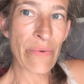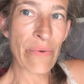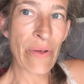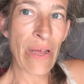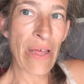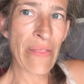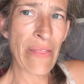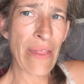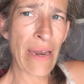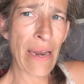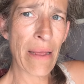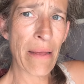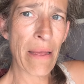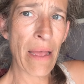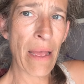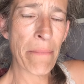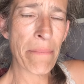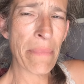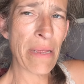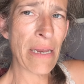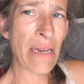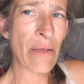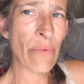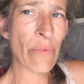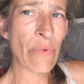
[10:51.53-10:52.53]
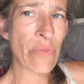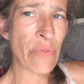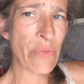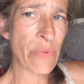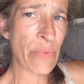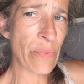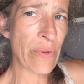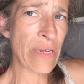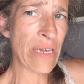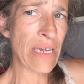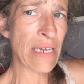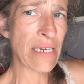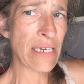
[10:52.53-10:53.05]
And then I'm meeting with
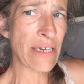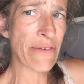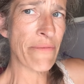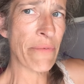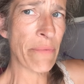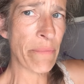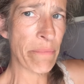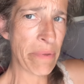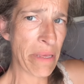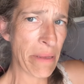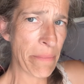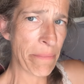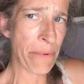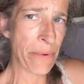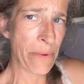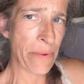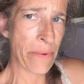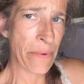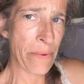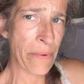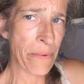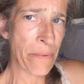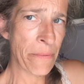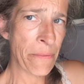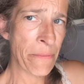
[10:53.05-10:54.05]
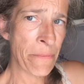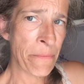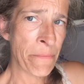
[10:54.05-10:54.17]
three different people